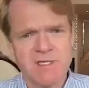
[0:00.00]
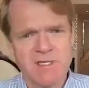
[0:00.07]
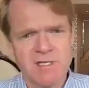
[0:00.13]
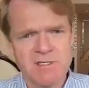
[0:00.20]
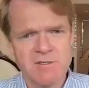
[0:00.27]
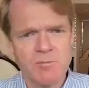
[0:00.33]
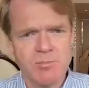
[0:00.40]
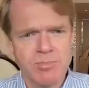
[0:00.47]

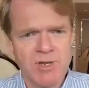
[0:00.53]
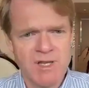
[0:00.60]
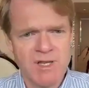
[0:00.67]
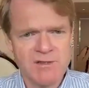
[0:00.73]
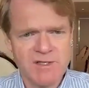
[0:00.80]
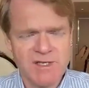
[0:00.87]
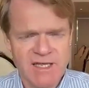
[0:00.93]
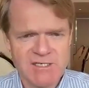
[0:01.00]
Kingdom play
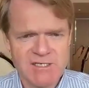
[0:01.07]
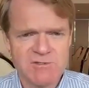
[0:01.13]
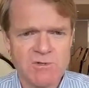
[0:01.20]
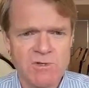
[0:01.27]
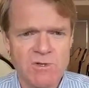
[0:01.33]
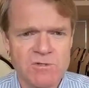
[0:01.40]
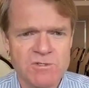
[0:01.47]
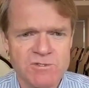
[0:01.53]
the national
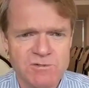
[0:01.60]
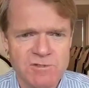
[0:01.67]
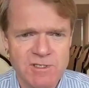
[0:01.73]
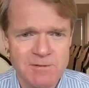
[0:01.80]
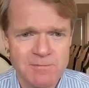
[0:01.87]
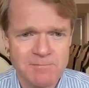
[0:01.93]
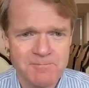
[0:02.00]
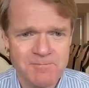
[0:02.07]

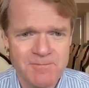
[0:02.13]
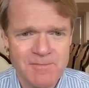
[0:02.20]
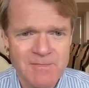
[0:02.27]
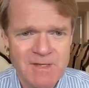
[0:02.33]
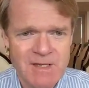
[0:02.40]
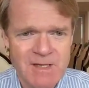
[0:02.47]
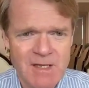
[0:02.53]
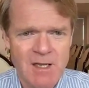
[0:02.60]
lottery.
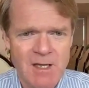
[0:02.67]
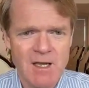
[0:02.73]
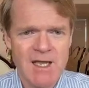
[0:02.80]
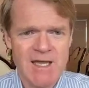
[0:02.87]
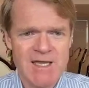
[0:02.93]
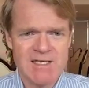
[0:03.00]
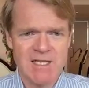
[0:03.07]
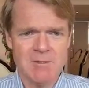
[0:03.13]

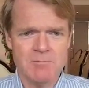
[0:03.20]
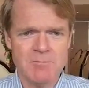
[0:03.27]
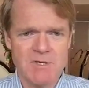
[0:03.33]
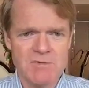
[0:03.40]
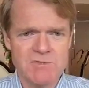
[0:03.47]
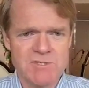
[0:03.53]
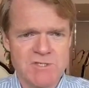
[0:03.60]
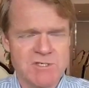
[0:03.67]
And in
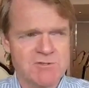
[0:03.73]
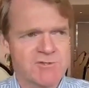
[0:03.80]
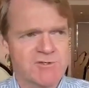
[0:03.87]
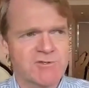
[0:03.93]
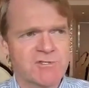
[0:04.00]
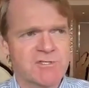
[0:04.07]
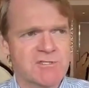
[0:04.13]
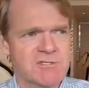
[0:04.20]
most
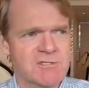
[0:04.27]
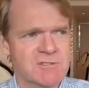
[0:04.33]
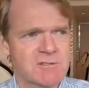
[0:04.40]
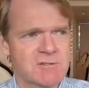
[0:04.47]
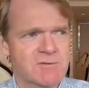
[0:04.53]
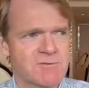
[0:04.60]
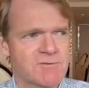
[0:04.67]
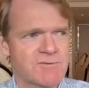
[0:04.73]
countries,
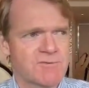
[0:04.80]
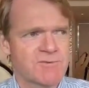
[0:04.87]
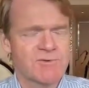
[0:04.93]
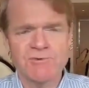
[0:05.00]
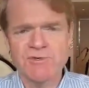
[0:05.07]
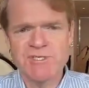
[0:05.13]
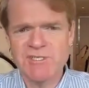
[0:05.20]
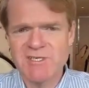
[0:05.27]

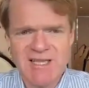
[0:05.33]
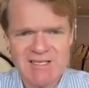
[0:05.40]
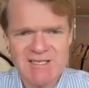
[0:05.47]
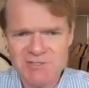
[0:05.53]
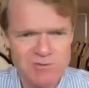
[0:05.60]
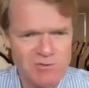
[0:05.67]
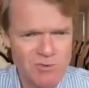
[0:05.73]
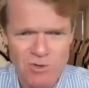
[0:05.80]
there is a
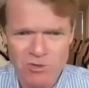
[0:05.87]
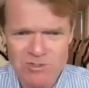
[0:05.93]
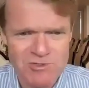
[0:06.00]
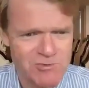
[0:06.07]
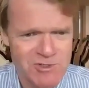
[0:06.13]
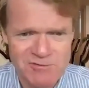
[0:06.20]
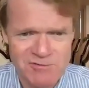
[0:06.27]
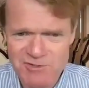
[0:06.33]
national
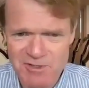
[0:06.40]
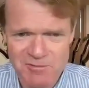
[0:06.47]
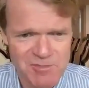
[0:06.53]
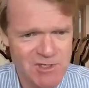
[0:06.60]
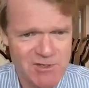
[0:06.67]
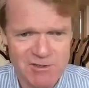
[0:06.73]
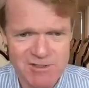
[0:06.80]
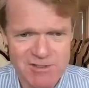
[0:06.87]
lottery of some
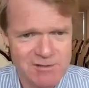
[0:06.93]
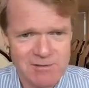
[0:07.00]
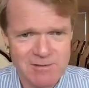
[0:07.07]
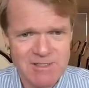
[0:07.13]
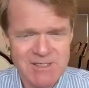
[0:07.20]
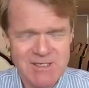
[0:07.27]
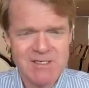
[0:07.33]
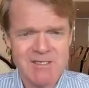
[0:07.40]
kind,
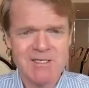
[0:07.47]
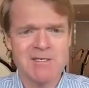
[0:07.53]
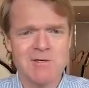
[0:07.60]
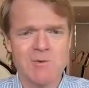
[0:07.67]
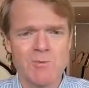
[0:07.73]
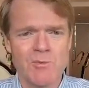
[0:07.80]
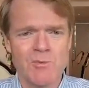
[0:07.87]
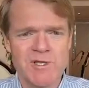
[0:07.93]

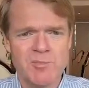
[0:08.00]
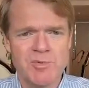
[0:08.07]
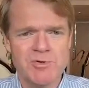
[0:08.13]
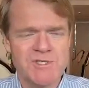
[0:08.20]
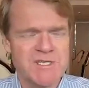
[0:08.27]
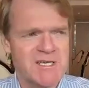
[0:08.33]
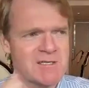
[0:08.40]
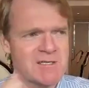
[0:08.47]
where you put
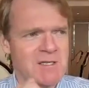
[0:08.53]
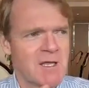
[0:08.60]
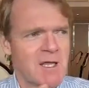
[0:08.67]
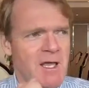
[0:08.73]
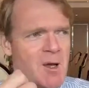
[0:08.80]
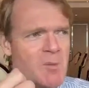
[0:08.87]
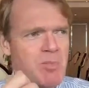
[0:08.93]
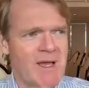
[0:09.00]
down
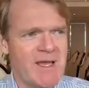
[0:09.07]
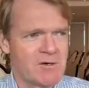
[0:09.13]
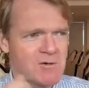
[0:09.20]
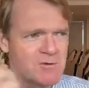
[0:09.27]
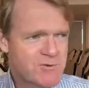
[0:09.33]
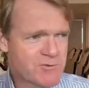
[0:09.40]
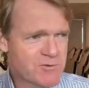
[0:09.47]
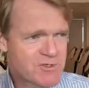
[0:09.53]

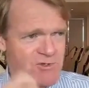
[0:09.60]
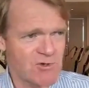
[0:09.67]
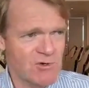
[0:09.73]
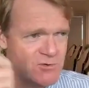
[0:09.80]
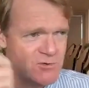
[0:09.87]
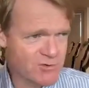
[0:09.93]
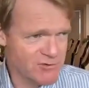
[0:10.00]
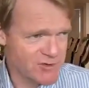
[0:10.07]
£1 or $1
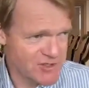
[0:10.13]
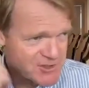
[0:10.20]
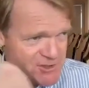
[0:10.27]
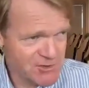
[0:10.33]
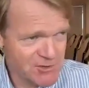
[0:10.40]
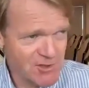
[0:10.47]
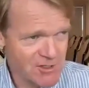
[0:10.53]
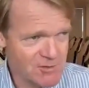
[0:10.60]
or
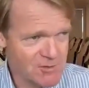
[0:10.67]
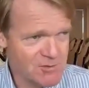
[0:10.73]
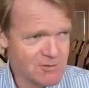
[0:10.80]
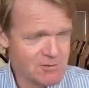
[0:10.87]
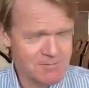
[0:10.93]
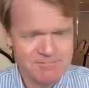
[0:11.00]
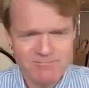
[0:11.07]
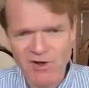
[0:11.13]
€1
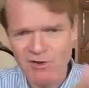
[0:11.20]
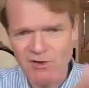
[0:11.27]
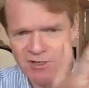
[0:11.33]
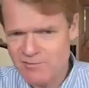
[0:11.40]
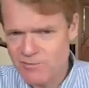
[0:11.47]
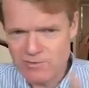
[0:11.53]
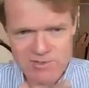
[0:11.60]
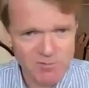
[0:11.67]
or
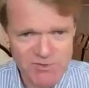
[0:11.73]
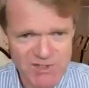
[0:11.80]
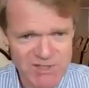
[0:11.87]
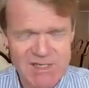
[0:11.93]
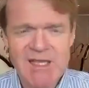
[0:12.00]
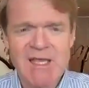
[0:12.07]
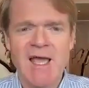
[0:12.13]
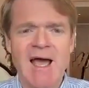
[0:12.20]
5 or
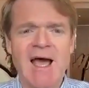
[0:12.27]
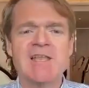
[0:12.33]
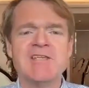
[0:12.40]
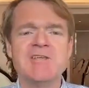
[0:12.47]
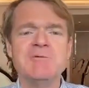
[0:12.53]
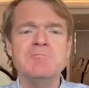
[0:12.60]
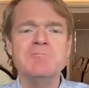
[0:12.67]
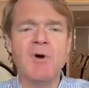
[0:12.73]
something, and
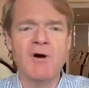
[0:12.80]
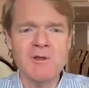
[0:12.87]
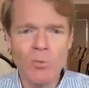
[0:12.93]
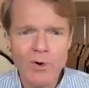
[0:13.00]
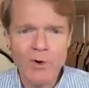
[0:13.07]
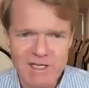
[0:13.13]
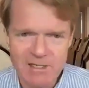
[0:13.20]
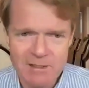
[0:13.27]
you might
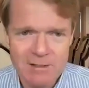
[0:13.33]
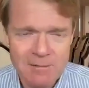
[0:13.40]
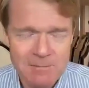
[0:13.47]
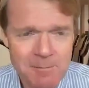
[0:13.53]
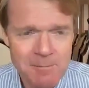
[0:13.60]
win